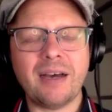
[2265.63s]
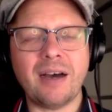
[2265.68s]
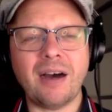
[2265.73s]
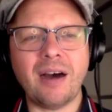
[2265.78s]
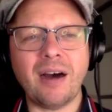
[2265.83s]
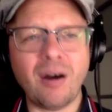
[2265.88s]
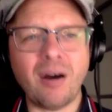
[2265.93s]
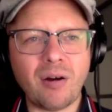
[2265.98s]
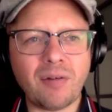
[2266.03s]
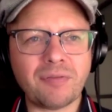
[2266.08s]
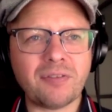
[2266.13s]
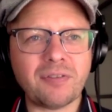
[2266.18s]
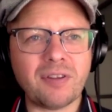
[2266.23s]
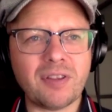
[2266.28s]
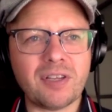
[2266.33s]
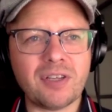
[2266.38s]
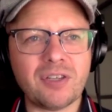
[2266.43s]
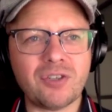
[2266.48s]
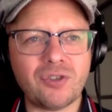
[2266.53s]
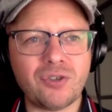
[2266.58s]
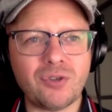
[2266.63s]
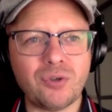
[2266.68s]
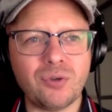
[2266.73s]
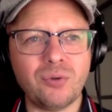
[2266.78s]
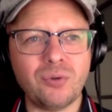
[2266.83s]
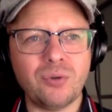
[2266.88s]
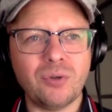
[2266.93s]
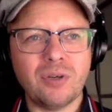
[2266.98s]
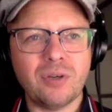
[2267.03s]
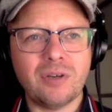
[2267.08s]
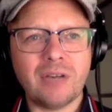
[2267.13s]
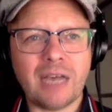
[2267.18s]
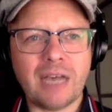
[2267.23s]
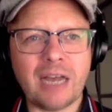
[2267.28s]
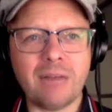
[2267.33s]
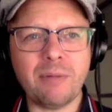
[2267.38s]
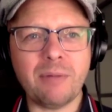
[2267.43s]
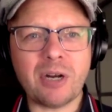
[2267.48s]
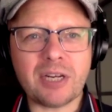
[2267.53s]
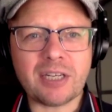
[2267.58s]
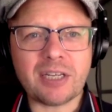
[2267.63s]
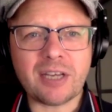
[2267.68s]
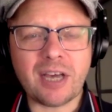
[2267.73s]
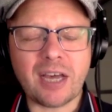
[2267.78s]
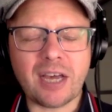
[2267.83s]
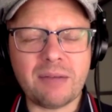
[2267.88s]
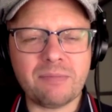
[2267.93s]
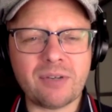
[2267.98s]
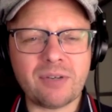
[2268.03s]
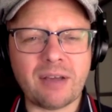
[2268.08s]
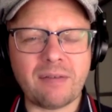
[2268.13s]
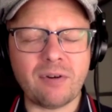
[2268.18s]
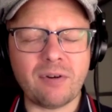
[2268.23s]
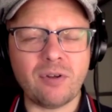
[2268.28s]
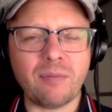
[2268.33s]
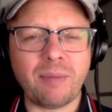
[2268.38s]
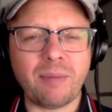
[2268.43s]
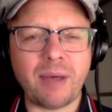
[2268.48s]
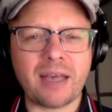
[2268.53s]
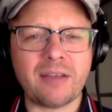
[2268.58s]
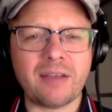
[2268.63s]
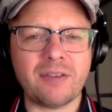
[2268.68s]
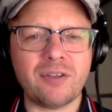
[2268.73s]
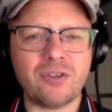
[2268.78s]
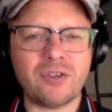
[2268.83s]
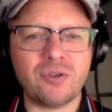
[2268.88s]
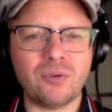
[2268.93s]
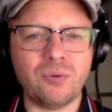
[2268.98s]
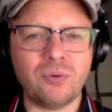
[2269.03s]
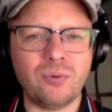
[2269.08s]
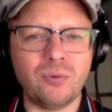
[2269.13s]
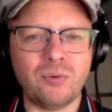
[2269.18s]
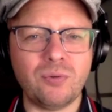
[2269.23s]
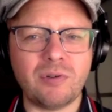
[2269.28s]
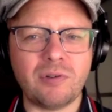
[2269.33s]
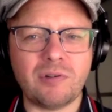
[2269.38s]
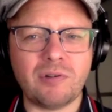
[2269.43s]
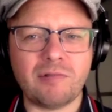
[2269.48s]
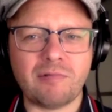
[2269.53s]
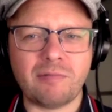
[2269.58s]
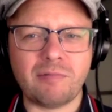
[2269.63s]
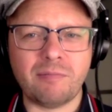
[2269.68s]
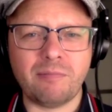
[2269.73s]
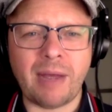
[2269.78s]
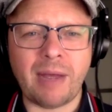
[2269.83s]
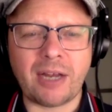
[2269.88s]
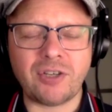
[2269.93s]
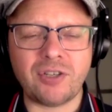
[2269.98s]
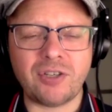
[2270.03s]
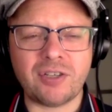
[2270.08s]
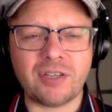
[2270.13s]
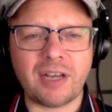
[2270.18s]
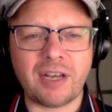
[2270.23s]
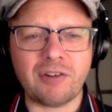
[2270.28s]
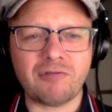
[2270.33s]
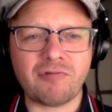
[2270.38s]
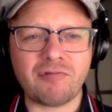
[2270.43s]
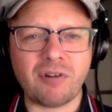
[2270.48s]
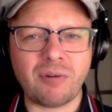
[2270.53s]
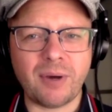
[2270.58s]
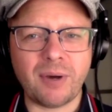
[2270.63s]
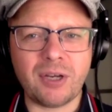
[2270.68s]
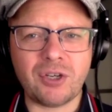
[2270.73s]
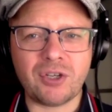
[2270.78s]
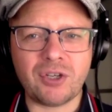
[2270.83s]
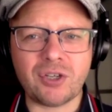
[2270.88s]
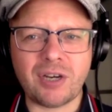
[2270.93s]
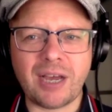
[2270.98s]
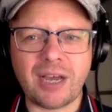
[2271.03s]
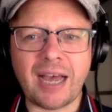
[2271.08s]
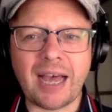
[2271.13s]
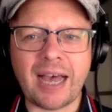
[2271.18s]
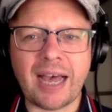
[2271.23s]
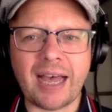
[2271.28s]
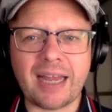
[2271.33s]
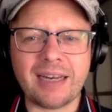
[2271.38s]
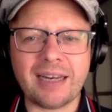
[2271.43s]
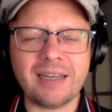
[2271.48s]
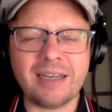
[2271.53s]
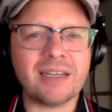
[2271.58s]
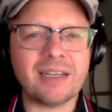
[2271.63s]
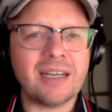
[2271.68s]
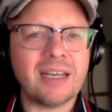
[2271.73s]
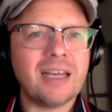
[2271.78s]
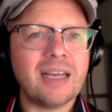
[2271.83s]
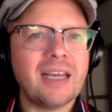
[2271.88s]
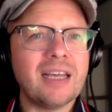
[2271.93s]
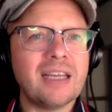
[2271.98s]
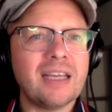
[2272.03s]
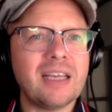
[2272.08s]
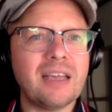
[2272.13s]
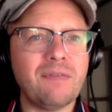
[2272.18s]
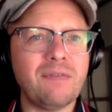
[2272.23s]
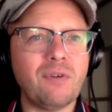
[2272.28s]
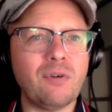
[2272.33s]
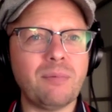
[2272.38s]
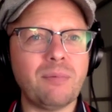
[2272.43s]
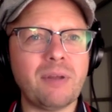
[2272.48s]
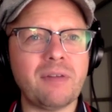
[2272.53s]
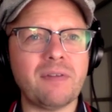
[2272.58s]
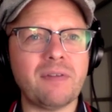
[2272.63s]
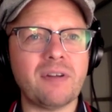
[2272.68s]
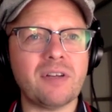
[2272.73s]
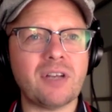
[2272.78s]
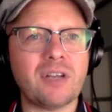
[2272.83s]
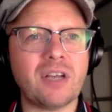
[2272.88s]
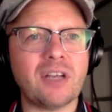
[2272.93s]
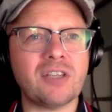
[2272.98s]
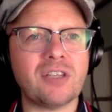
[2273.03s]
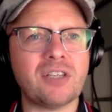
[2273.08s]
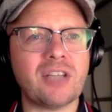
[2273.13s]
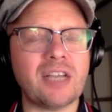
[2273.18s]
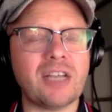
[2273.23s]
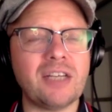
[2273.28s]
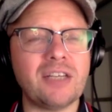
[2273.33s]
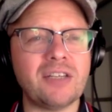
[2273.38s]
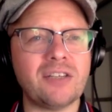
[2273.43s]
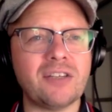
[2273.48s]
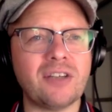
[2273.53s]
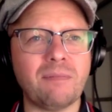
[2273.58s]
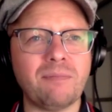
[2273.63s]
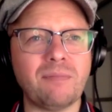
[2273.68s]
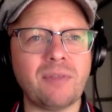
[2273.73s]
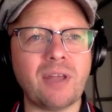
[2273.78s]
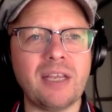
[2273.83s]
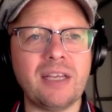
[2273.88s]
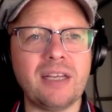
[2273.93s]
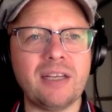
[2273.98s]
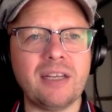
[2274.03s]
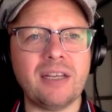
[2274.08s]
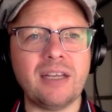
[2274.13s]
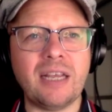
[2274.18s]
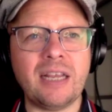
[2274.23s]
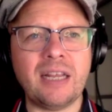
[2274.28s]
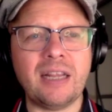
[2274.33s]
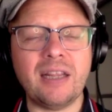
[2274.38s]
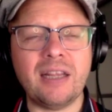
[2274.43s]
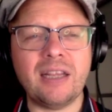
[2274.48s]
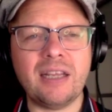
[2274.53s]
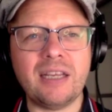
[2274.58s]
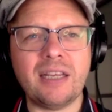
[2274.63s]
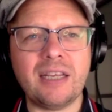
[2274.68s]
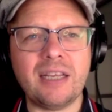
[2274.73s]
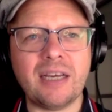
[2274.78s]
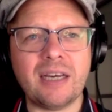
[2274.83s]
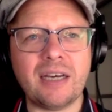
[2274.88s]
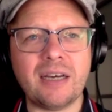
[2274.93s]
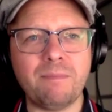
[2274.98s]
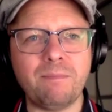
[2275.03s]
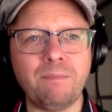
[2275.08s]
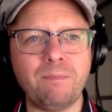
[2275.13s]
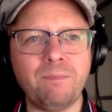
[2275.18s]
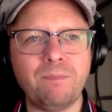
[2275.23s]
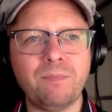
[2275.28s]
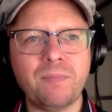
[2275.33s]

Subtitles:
after these two Helmarit games. Have a look back at the two matches against Croatia and give you a bit of a status update in the